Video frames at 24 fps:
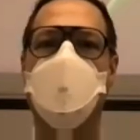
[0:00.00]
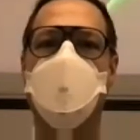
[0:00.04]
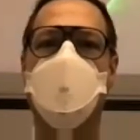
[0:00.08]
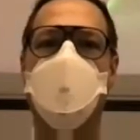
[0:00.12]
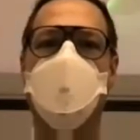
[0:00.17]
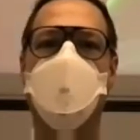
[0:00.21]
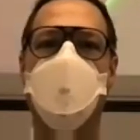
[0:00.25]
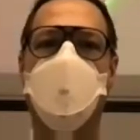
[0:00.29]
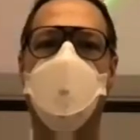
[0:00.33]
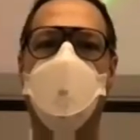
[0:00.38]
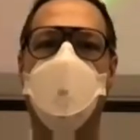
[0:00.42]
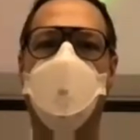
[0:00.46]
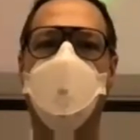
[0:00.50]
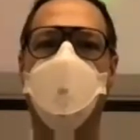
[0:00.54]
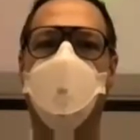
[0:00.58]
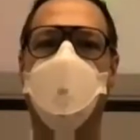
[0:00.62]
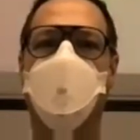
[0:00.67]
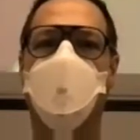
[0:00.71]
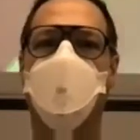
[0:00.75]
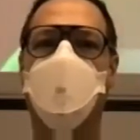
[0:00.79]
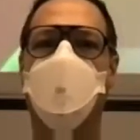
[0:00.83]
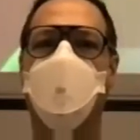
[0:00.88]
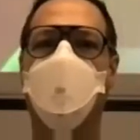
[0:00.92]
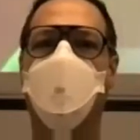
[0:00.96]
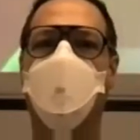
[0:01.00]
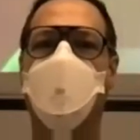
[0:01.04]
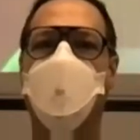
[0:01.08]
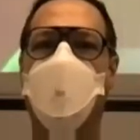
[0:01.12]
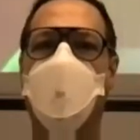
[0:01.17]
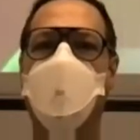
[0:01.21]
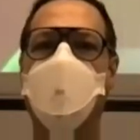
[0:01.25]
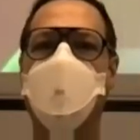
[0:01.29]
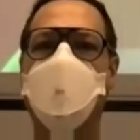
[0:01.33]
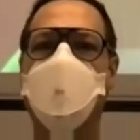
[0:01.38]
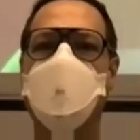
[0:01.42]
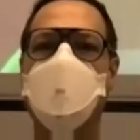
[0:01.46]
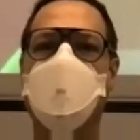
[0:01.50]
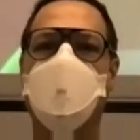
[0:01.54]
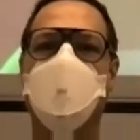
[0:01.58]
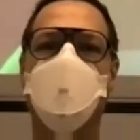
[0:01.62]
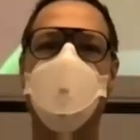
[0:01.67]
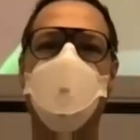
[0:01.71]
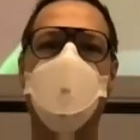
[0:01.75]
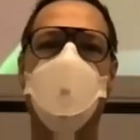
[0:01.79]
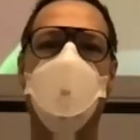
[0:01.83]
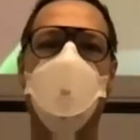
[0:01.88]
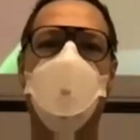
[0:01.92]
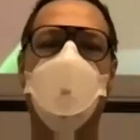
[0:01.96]
and we'll scan these
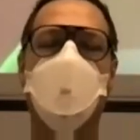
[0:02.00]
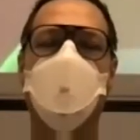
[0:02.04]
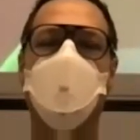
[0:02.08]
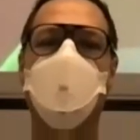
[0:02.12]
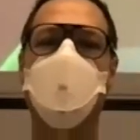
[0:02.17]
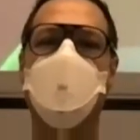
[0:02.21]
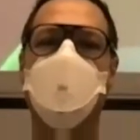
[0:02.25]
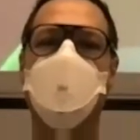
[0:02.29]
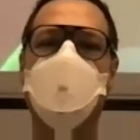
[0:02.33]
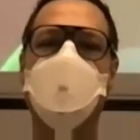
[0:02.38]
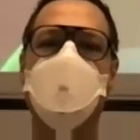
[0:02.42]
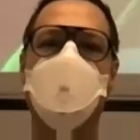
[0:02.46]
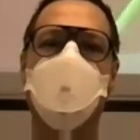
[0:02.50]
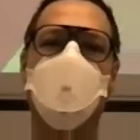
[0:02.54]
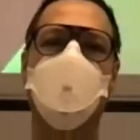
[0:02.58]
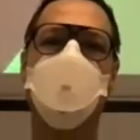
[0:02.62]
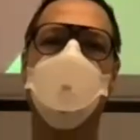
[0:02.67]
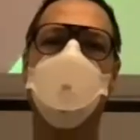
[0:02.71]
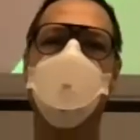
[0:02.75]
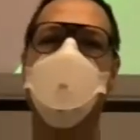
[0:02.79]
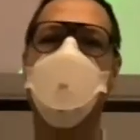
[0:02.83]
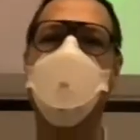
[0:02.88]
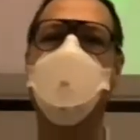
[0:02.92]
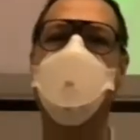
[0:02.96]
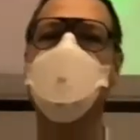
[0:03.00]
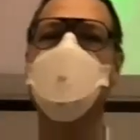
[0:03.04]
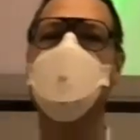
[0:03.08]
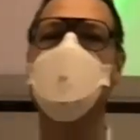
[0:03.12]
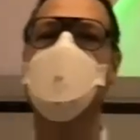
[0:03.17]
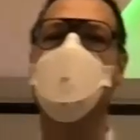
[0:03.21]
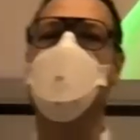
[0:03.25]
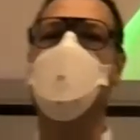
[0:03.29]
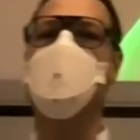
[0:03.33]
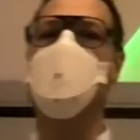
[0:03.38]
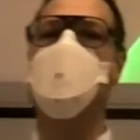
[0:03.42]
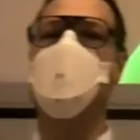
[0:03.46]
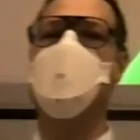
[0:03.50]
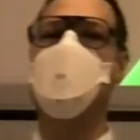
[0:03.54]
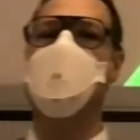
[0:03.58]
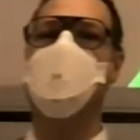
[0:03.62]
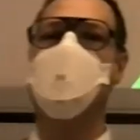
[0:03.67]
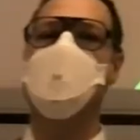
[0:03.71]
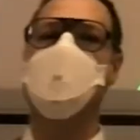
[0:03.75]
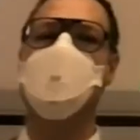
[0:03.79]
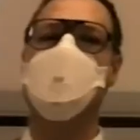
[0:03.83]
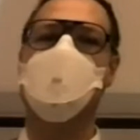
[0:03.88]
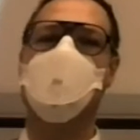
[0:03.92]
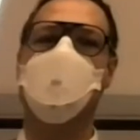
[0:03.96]
two molecules with the microscope.
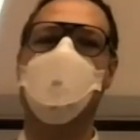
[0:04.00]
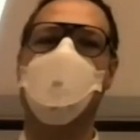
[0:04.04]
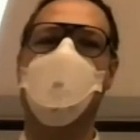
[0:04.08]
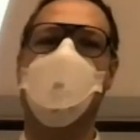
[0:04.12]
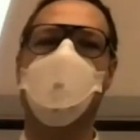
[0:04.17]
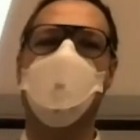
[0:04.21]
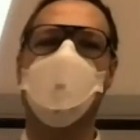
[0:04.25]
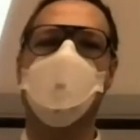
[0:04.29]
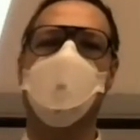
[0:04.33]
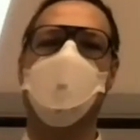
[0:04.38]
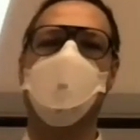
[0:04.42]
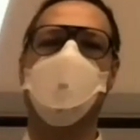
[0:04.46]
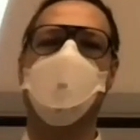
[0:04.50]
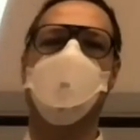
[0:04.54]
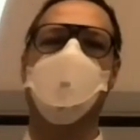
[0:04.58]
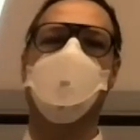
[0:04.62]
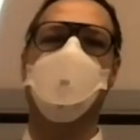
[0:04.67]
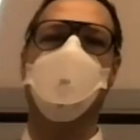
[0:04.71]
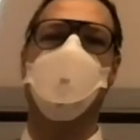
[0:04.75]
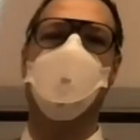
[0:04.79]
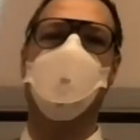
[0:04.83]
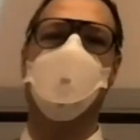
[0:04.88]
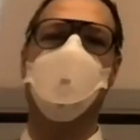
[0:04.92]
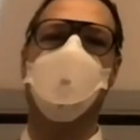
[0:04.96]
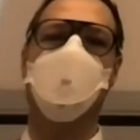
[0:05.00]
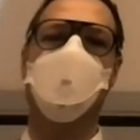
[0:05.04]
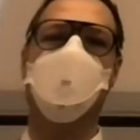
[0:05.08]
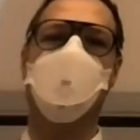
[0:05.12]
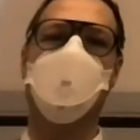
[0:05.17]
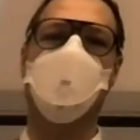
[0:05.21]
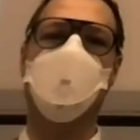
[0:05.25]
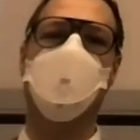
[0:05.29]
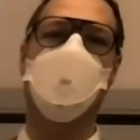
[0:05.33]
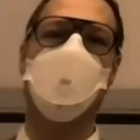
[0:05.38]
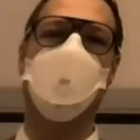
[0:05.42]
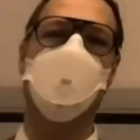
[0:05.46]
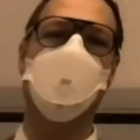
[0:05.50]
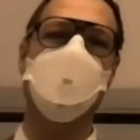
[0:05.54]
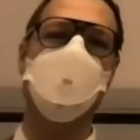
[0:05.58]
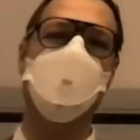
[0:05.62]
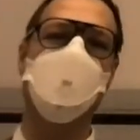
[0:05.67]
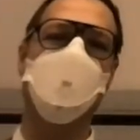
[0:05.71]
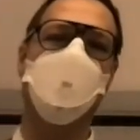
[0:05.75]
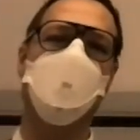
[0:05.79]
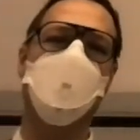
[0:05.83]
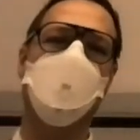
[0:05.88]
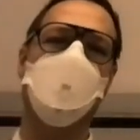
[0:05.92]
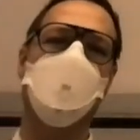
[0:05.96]
So normal confocal
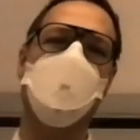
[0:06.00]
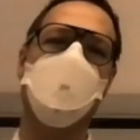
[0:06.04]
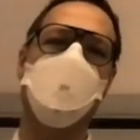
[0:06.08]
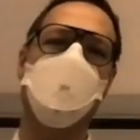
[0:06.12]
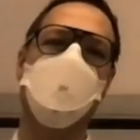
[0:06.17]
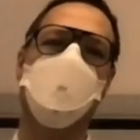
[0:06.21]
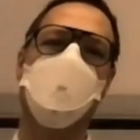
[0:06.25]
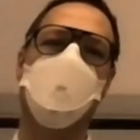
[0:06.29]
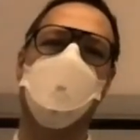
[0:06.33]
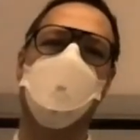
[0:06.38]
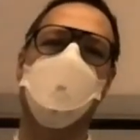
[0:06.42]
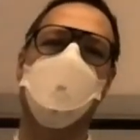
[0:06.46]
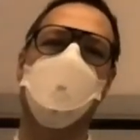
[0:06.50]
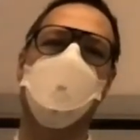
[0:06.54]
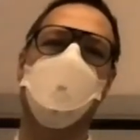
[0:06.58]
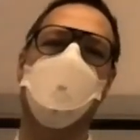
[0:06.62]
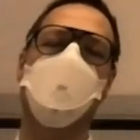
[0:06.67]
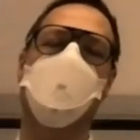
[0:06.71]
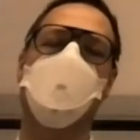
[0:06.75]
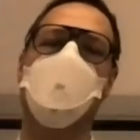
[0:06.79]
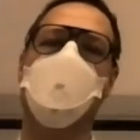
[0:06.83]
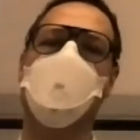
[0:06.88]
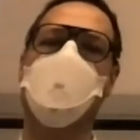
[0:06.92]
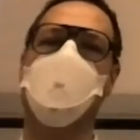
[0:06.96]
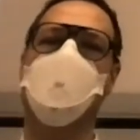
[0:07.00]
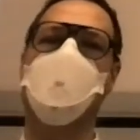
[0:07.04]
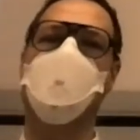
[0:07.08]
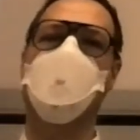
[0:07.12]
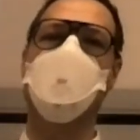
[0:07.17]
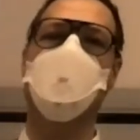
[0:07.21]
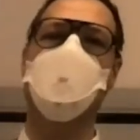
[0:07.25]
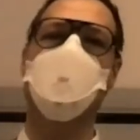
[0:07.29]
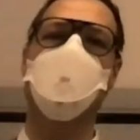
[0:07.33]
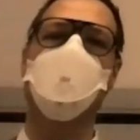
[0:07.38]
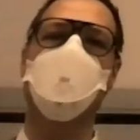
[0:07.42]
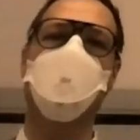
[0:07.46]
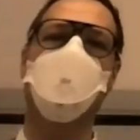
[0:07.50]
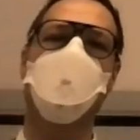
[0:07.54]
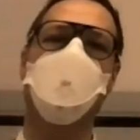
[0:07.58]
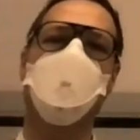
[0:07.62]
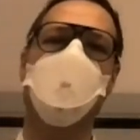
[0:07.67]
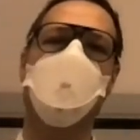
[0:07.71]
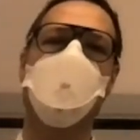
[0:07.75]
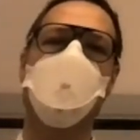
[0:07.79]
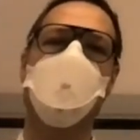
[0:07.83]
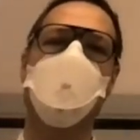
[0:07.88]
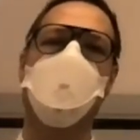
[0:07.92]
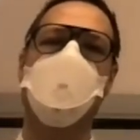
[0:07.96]
microscopy, you have the confocal volume,
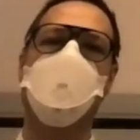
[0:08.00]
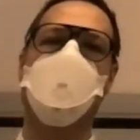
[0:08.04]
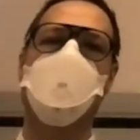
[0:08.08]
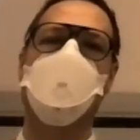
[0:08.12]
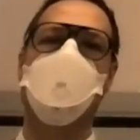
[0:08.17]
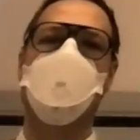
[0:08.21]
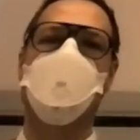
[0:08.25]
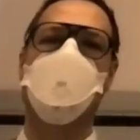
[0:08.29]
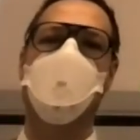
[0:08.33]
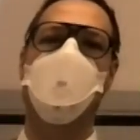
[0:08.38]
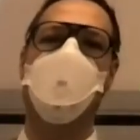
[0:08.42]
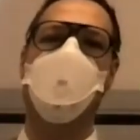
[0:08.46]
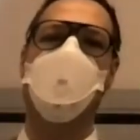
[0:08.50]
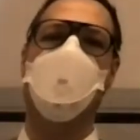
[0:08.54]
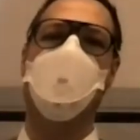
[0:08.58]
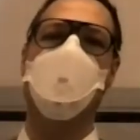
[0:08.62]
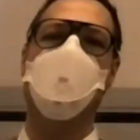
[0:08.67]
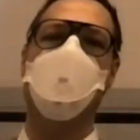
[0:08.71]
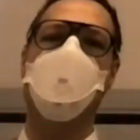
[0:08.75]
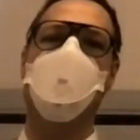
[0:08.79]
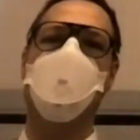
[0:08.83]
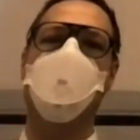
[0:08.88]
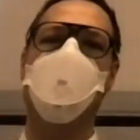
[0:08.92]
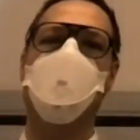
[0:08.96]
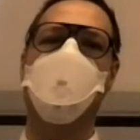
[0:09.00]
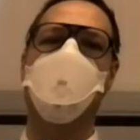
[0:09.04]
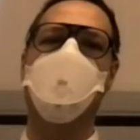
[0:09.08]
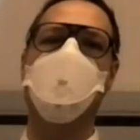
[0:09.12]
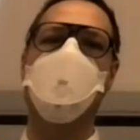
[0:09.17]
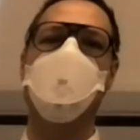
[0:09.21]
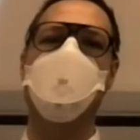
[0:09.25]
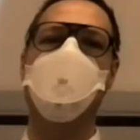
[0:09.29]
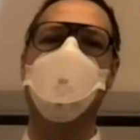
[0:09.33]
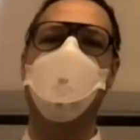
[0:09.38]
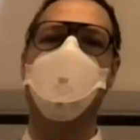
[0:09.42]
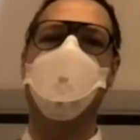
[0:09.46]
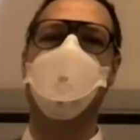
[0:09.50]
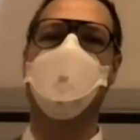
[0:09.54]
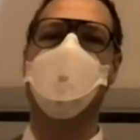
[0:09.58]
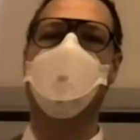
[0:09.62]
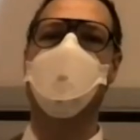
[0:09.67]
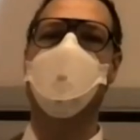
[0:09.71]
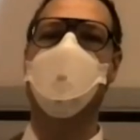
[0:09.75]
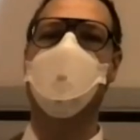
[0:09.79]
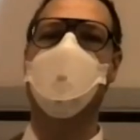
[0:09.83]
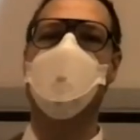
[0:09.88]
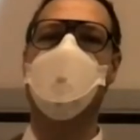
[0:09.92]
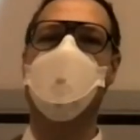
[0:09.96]
and we're going to move the beam
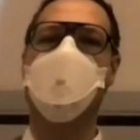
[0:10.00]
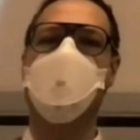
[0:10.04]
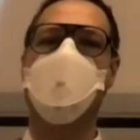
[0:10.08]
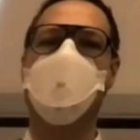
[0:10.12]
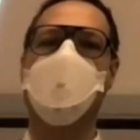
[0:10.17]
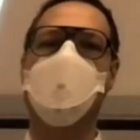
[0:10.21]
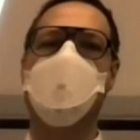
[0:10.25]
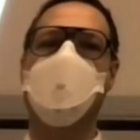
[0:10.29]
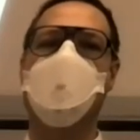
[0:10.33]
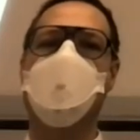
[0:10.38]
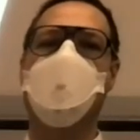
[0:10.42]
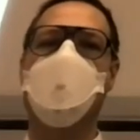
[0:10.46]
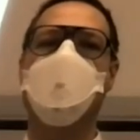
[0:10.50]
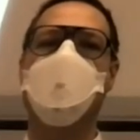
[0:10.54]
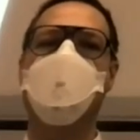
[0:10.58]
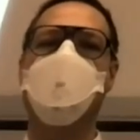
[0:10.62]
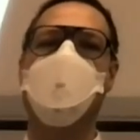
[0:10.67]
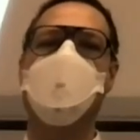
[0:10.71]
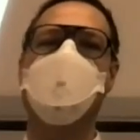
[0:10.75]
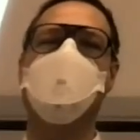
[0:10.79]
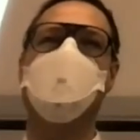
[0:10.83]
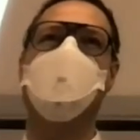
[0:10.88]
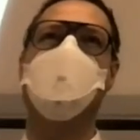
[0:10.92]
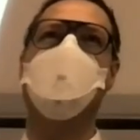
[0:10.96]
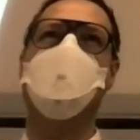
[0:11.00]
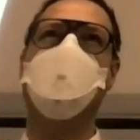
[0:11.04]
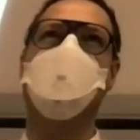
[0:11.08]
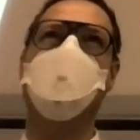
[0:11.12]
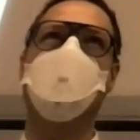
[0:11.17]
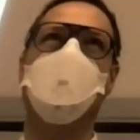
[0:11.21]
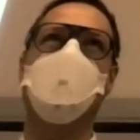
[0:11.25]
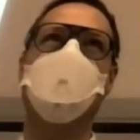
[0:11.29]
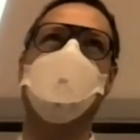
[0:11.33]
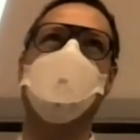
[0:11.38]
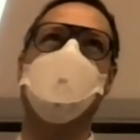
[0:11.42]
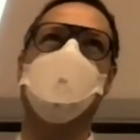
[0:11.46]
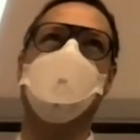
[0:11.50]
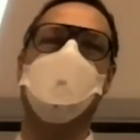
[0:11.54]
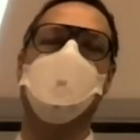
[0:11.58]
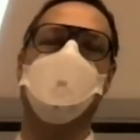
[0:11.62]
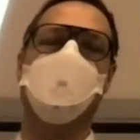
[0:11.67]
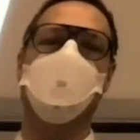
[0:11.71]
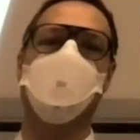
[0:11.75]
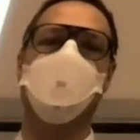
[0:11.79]
and measure the intensity.